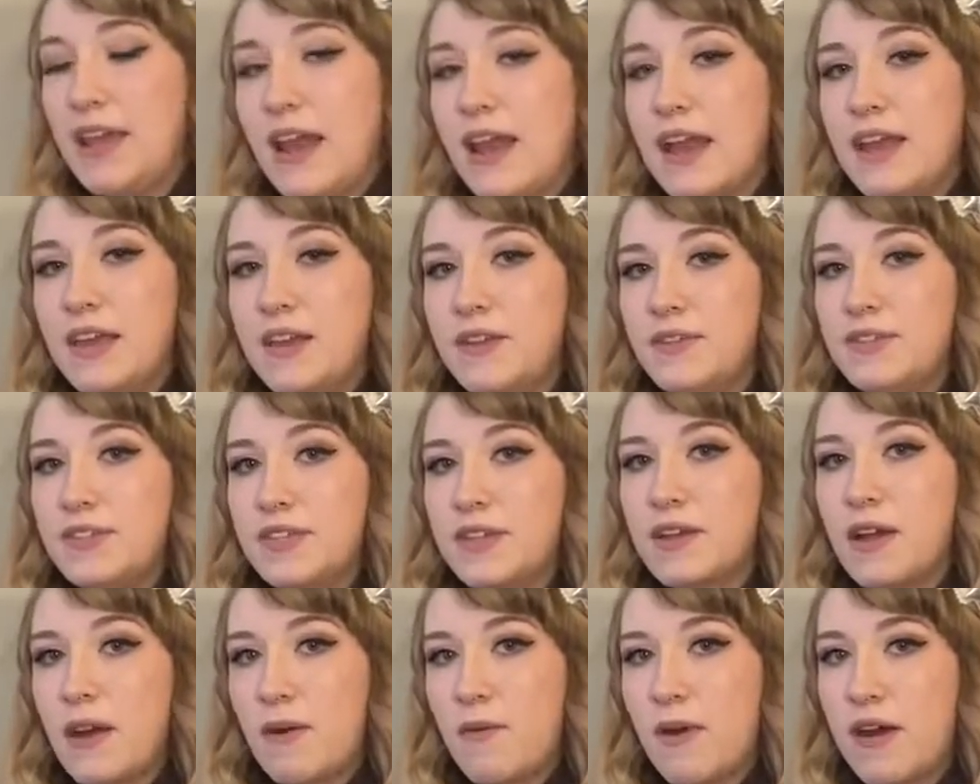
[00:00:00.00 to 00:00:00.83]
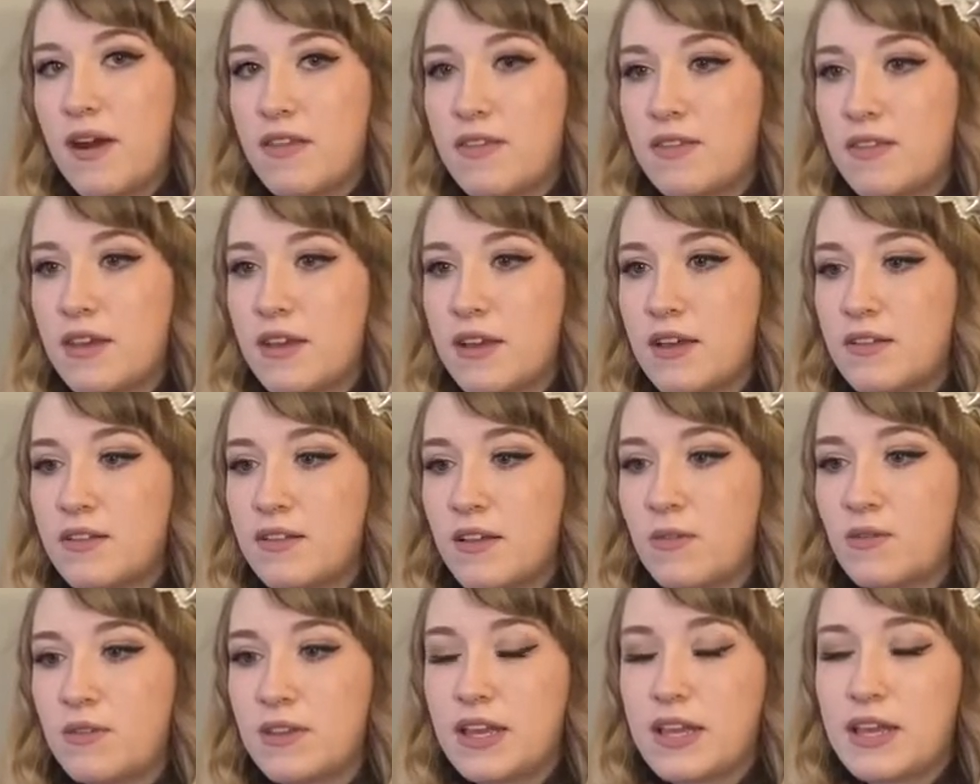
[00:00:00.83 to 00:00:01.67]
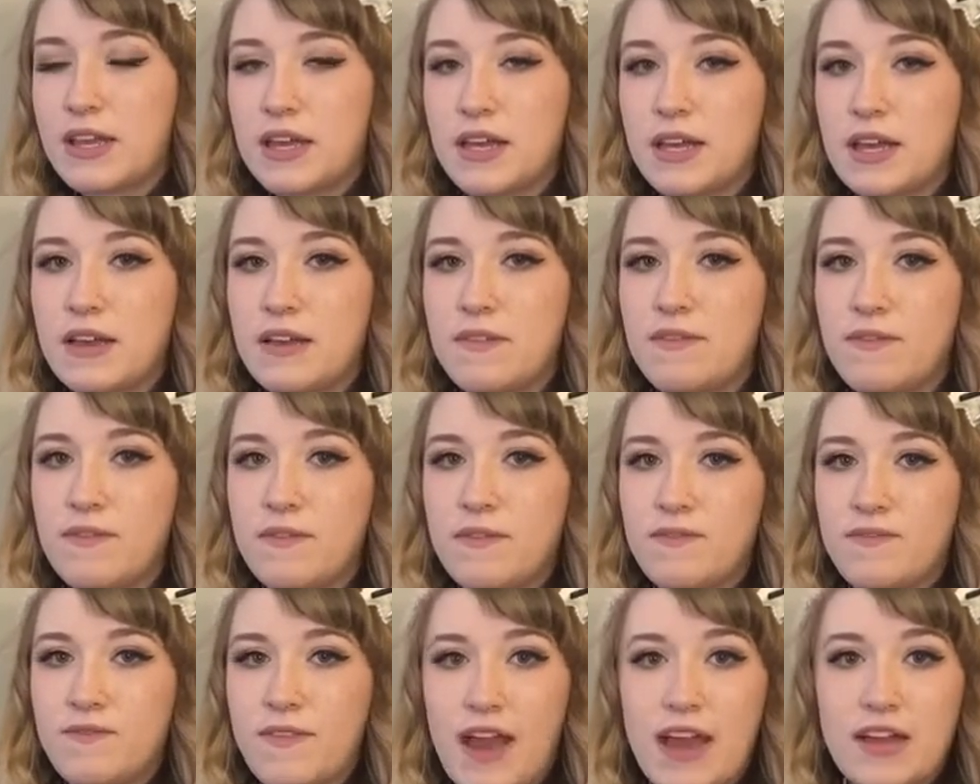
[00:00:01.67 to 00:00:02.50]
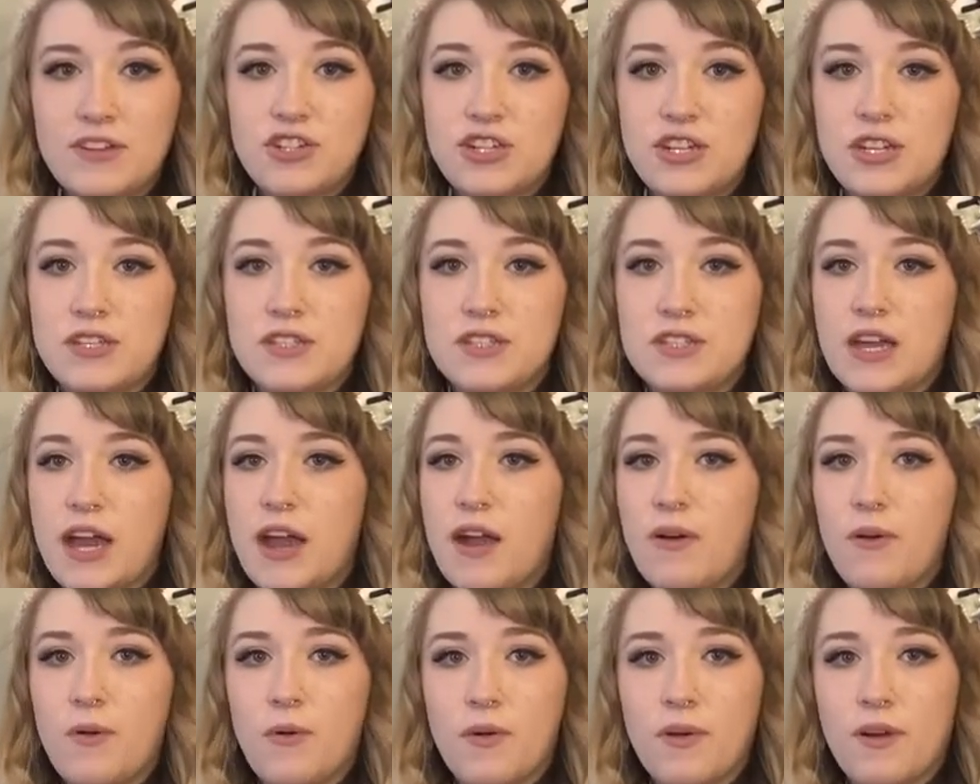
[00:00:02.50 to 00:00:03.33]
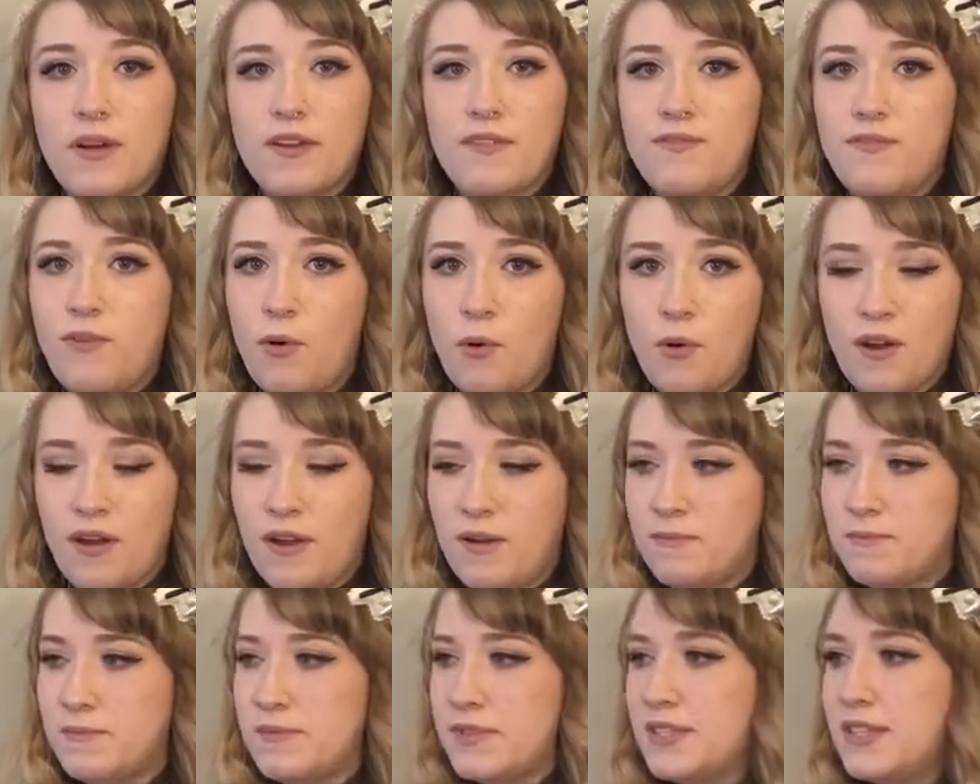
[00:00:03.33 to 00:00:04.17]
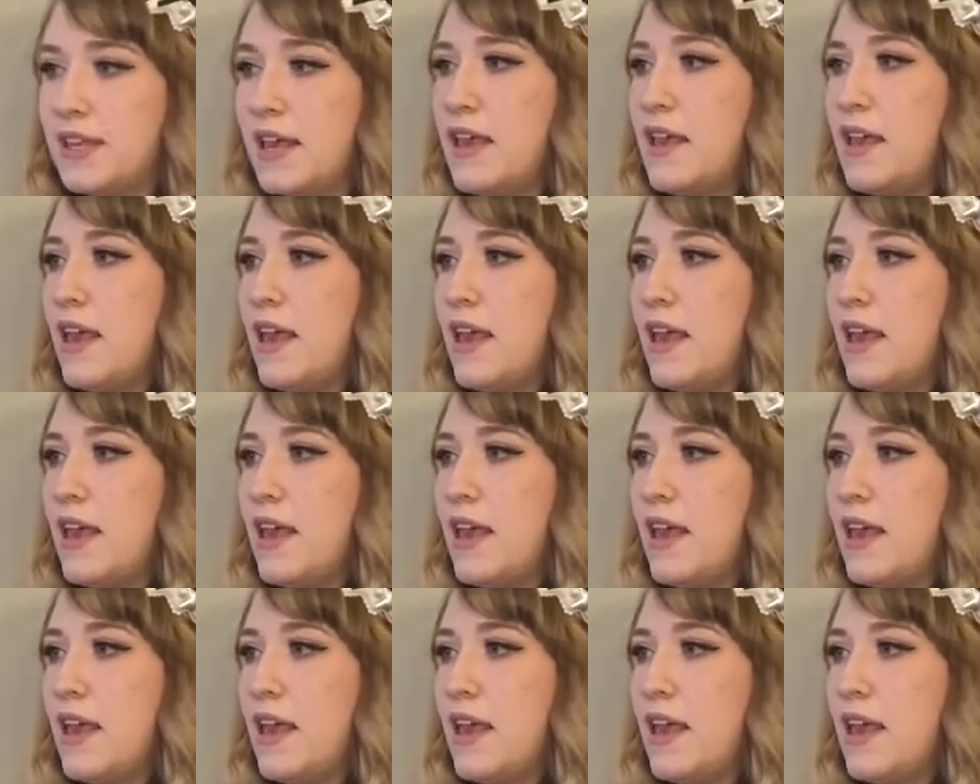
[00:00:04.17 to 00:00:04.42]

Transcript: I used to go on the Lolita fashion.org forums.